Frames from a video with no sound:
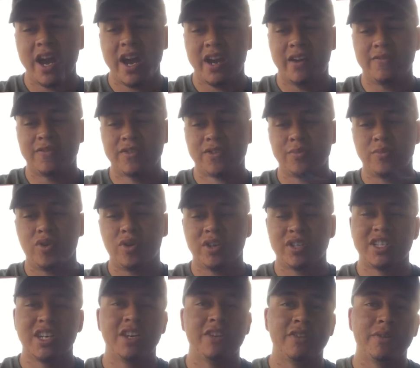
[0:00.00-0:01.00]
and I've
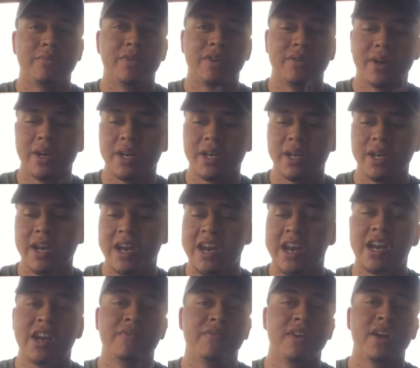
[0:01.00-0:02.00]
smoked 10 of them already and
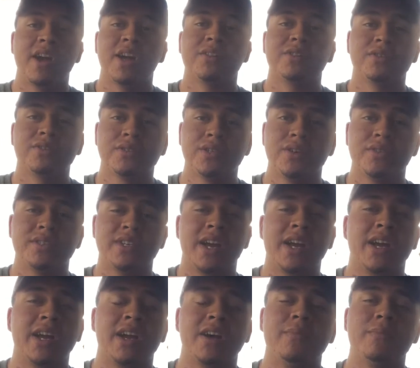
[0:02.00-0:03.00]
I never got those notes. I
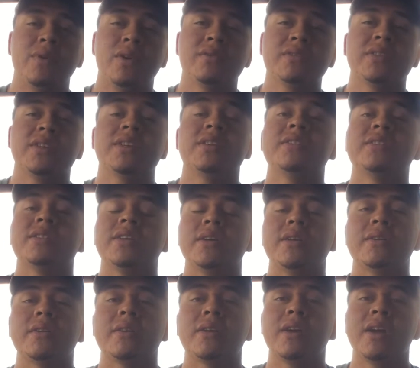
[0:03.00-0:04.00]
got mostly
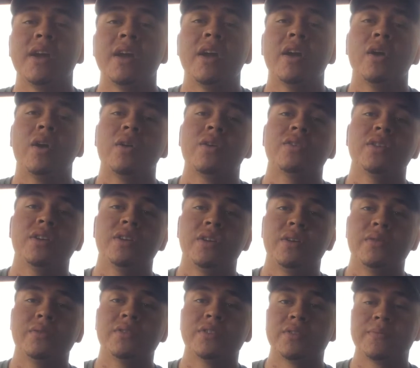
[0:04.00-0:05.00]
cedar, earthy
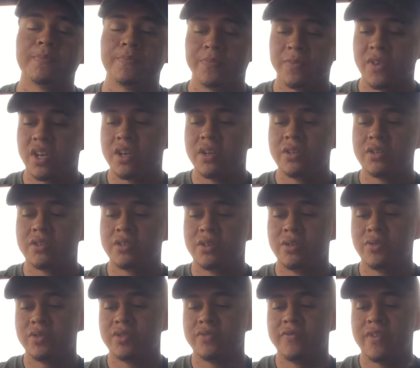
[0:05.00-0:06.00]
notes. So
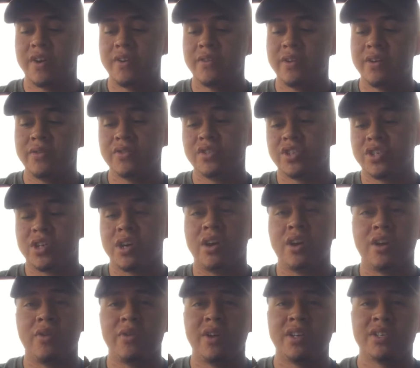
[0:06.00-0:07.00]
it was very it was a
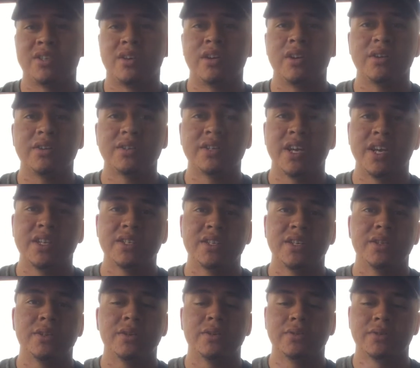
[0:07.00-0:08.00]
shock when I started
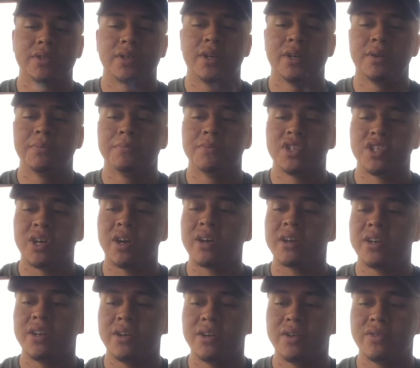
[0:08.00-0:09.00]
tasting those uh,
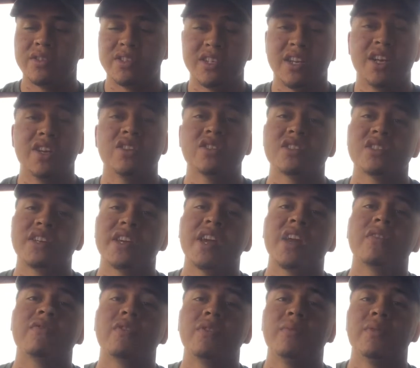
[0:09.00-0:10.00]
chocolatey notes that I usually
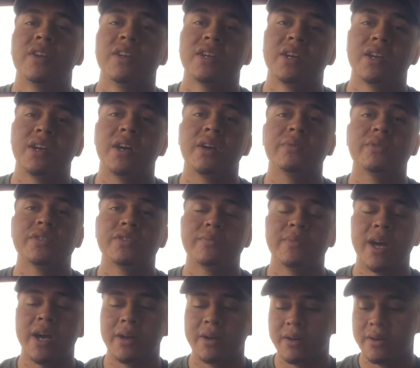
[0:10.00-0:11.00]
get from a Nicaraguan
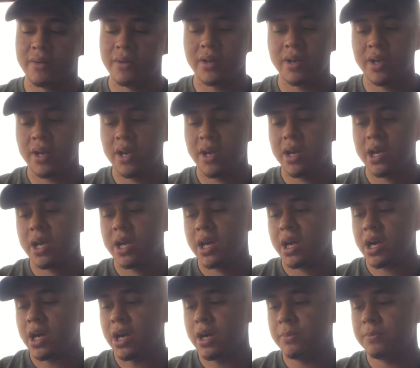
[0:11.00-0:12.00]
tobacco.
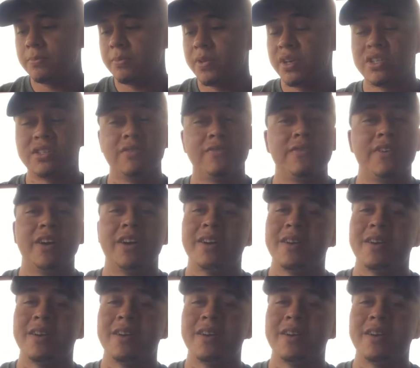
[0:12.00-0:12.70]
Um, but it's an